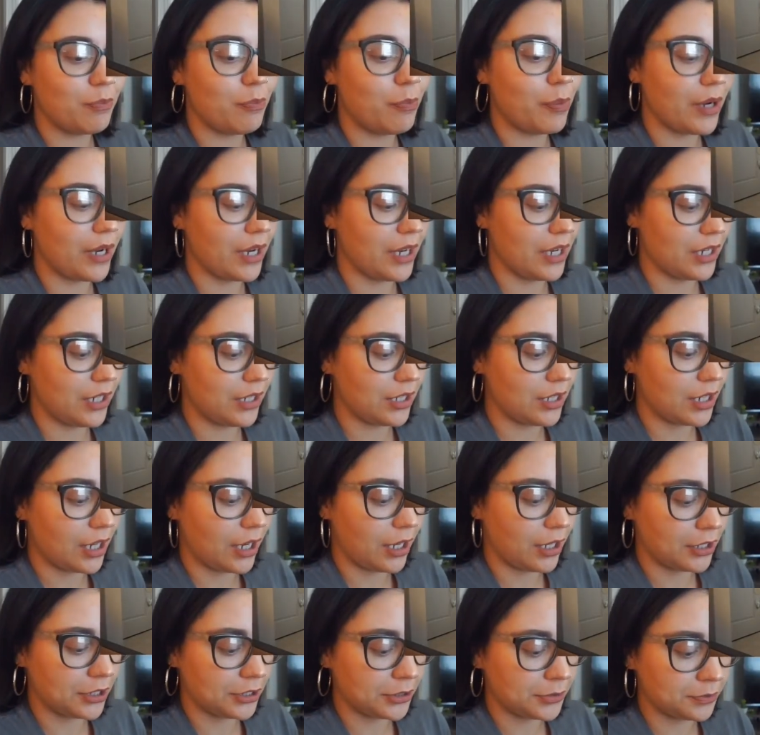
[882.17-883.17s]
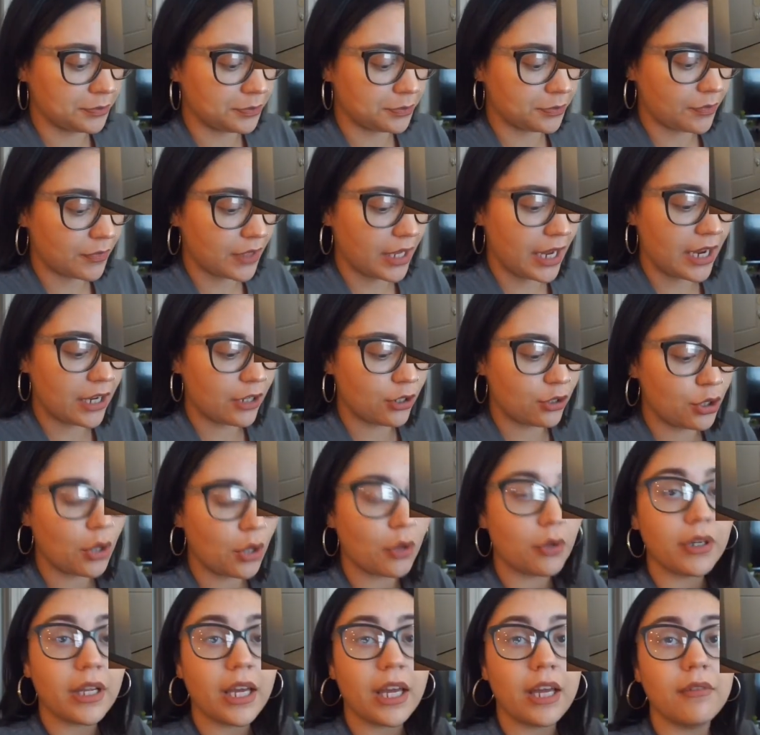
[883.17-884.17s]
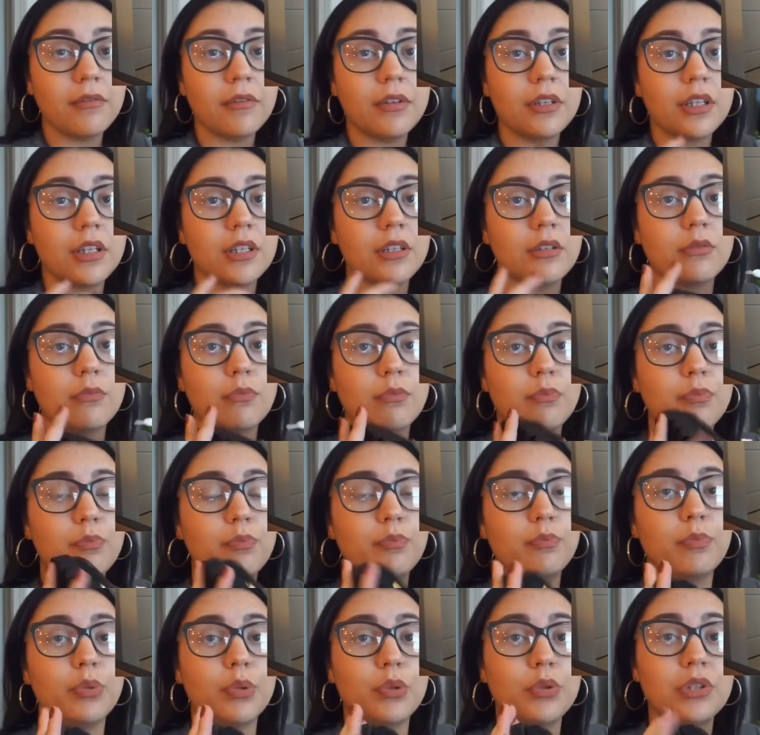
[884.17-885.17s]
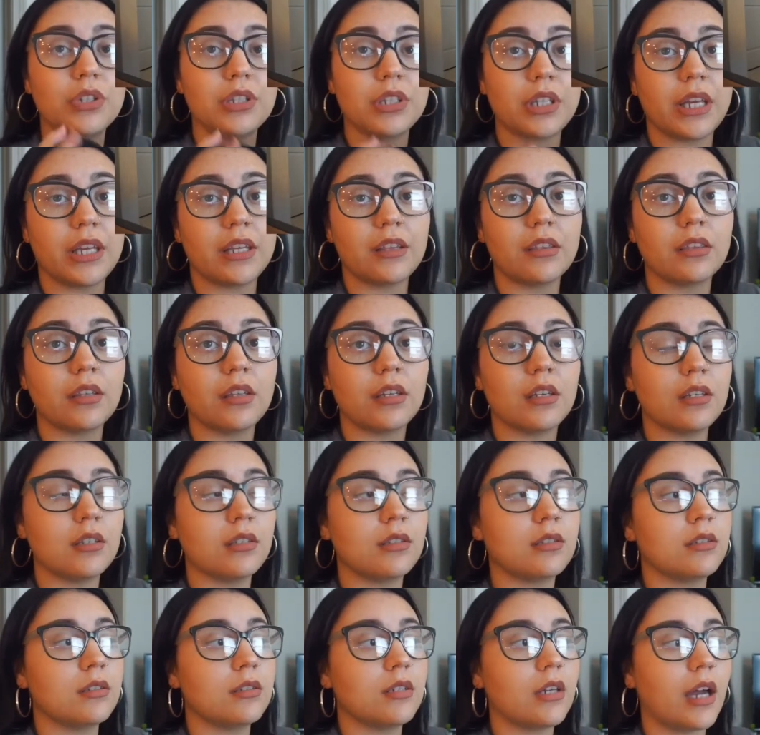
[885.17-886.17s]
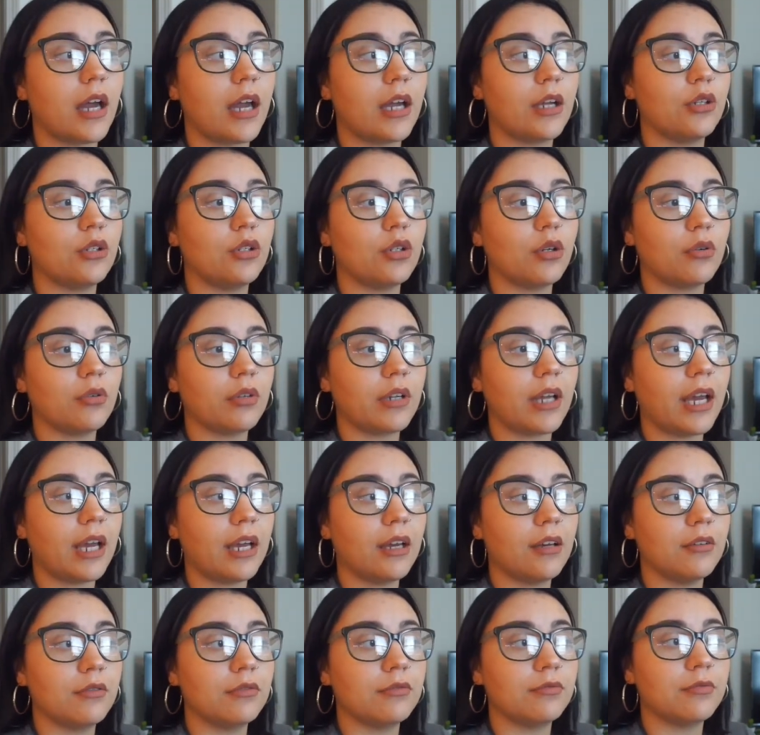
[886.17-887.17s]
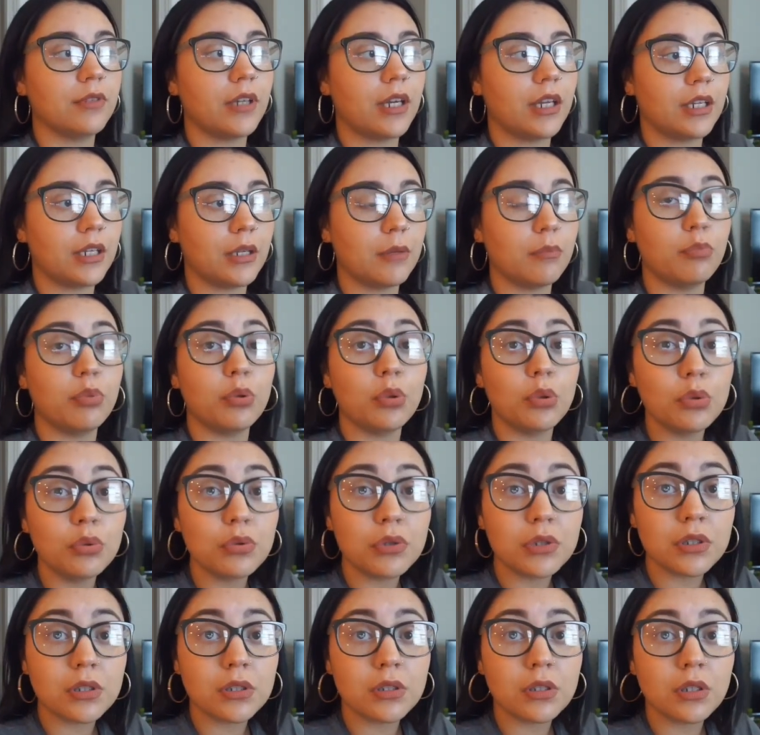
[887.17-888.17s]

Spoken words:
But I don't have any boots like this. I don't have any boots.